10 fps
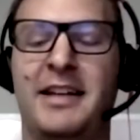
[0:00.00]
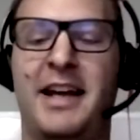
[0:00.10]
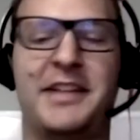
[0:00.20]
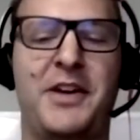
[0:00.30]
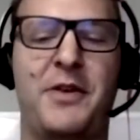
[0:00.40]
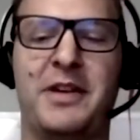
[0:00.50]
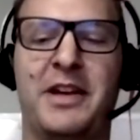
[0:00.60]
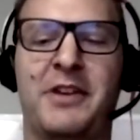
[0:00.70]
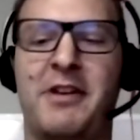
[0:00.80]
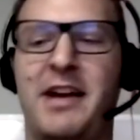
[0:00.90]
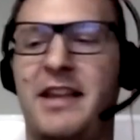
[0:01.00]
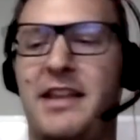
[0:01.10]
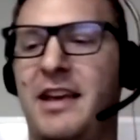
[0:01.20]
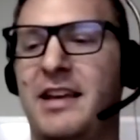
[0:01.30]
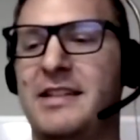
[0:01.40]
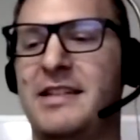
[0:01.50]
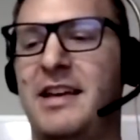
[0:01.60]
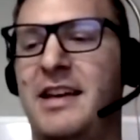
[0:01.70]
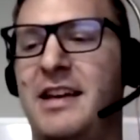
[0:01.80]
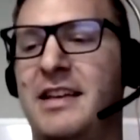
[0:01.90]
totally agree. I think it's
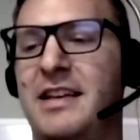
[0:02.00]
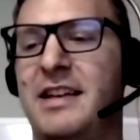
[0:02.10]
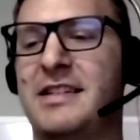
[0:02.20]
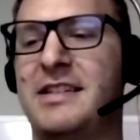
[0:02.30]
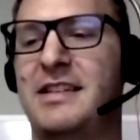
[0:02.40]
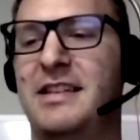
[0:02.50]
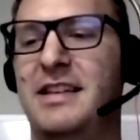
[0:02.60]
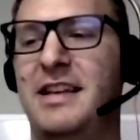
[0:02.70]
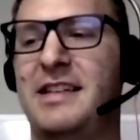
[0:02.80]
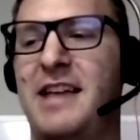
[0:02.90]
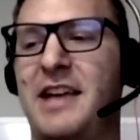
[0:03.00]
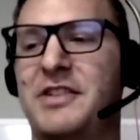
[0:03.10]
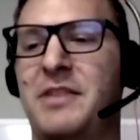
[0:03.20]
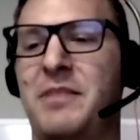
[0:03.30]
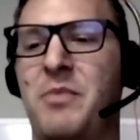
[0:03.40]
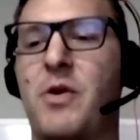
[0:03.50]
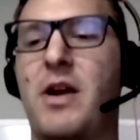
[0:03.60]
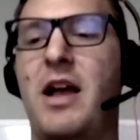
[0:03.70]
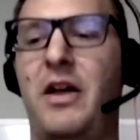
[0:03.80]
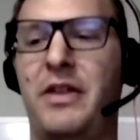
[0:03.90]
actually more
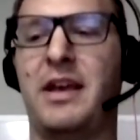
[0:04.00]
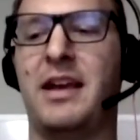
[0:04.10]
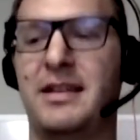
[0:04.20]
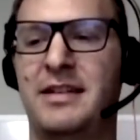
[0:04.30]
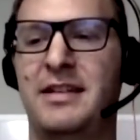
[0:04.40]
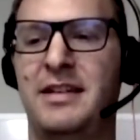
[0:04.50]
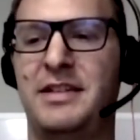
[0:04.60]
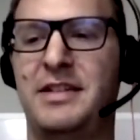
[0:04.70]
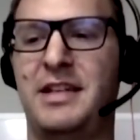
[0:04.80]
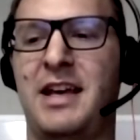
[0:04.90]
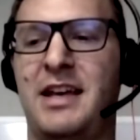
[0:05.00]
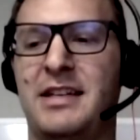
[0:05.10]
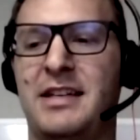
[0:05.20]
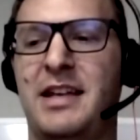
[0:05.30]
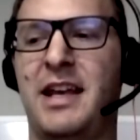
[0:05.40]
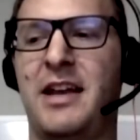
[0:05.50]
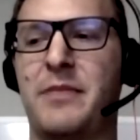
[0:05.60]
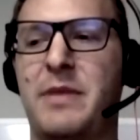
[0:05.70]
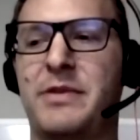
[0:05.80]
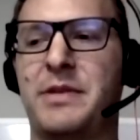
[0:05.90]
healthy to get other
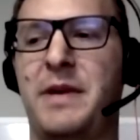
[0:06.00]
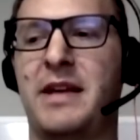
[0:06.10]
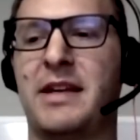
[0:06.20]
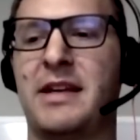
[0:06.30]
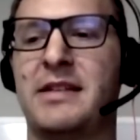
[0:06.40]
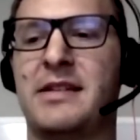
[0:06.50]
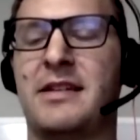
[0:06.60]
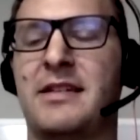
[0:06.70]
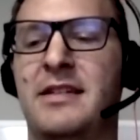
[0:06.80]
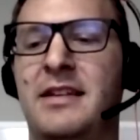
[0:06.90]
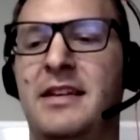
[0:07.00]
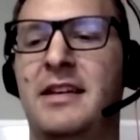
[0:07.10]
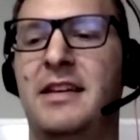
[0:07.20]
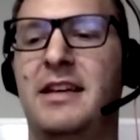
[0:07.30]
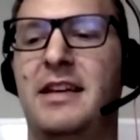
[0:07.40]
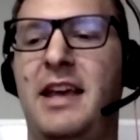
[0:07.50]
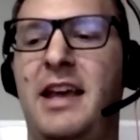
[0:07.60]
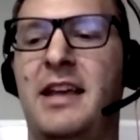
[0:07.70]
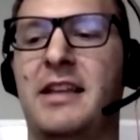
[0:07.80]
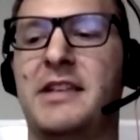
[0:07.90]
people's opinions
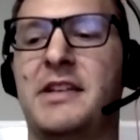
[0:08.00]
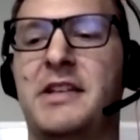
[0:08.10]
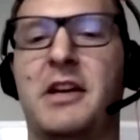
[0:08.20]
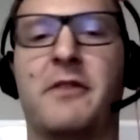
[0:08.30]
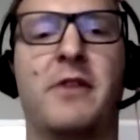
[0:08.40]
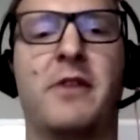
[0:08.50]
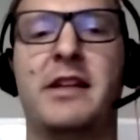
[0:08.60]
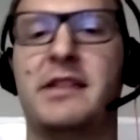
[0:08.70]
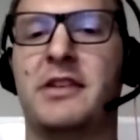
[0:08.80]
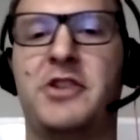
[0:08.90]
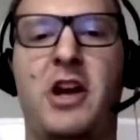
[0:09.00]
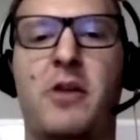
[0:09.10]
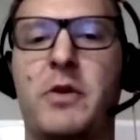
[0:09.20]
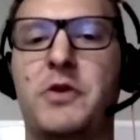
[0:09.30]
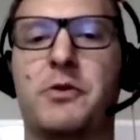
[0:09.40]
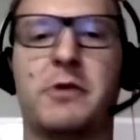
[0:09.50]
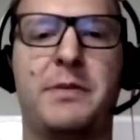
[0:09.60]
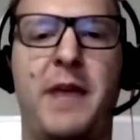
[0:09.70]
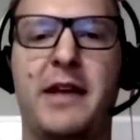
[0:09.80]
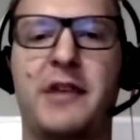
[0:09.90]
and listen to your friends and share mutual
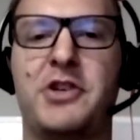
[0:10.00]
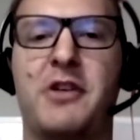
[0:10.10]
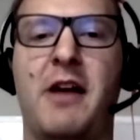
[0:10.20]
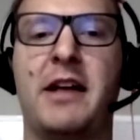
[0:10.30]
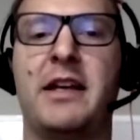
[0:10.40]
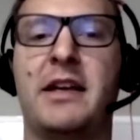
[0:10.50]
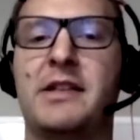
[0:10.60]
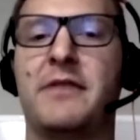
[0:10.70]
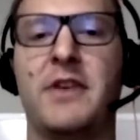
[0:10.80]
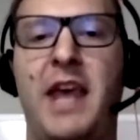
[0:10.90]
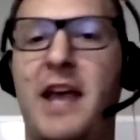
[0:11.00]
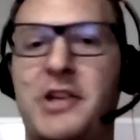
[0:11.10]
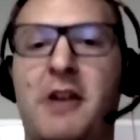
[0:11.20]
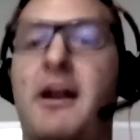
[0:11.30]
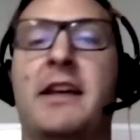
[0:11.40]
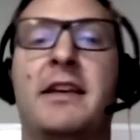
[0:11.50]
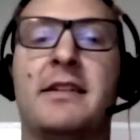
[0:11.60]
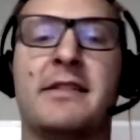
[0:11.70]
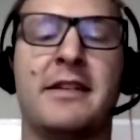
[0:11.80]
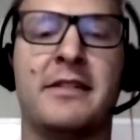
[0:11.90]
respect and share ideas. If you can't share
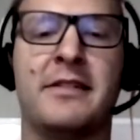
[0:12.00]
ideas, then